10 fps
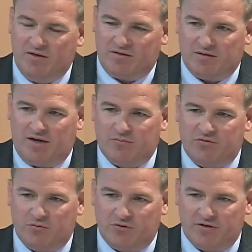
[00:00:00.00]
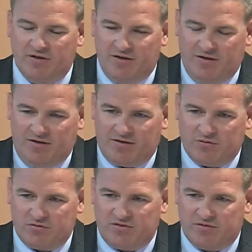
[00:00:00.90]
the laboratory, and
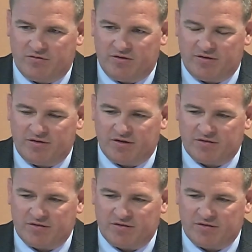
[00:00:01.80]
those different uh,